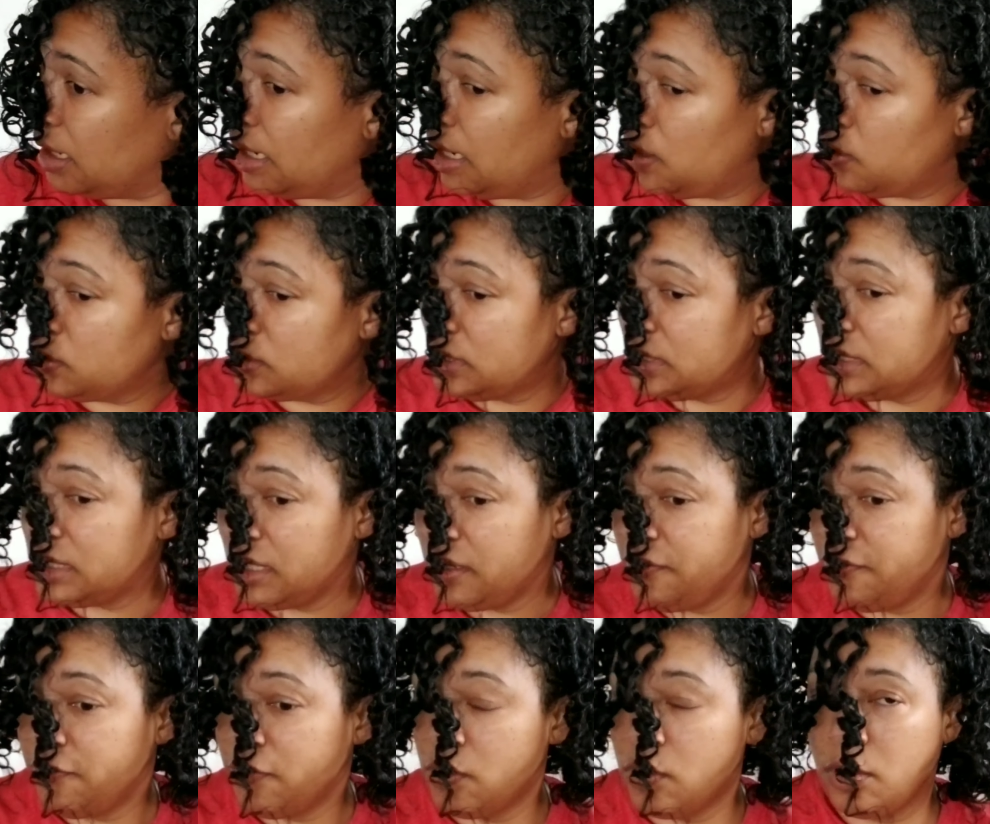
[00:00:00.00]
I would
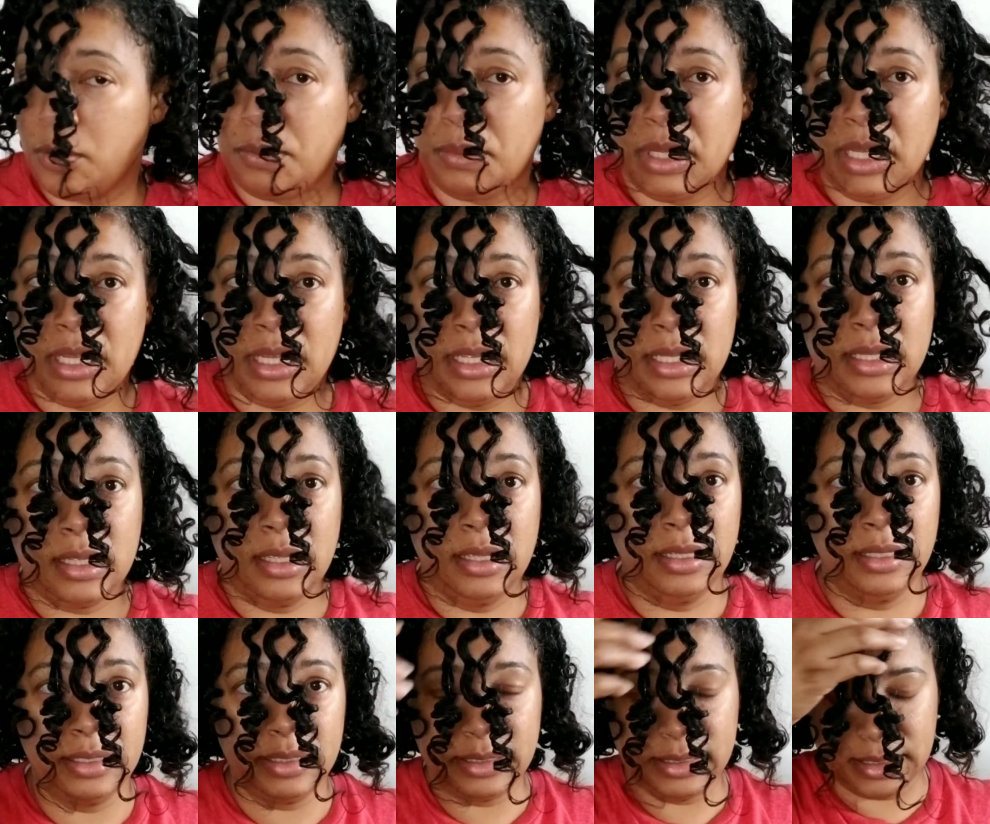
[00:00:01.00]
say for me,
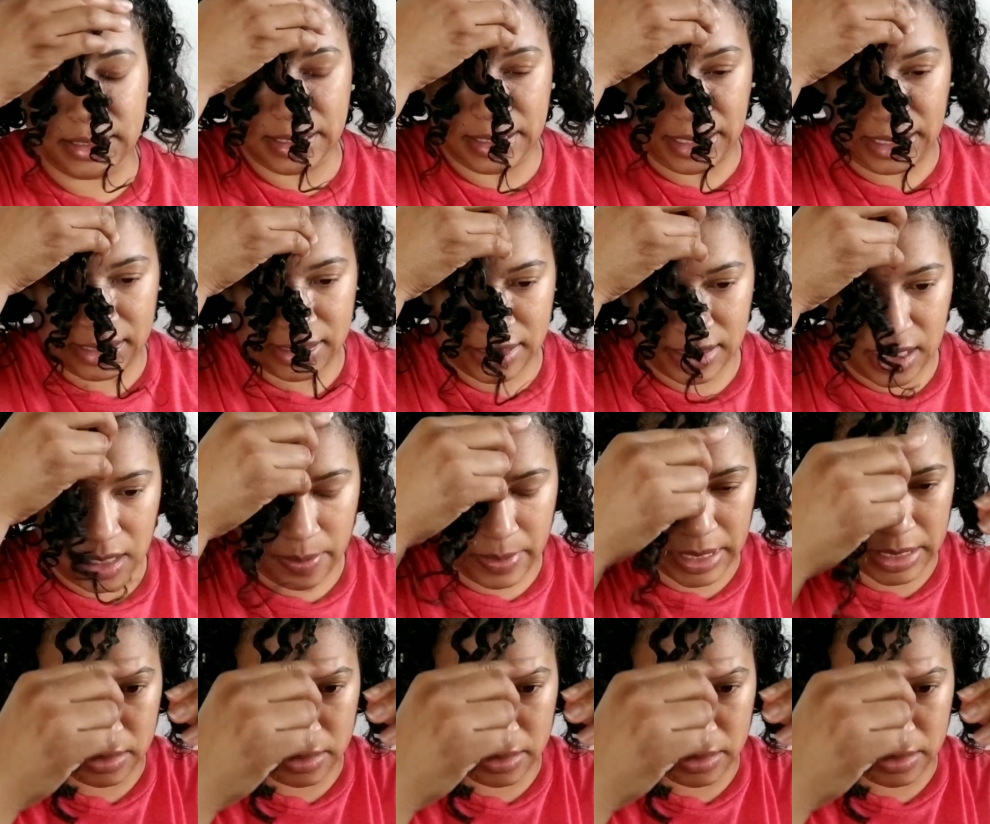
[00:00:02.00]
the next time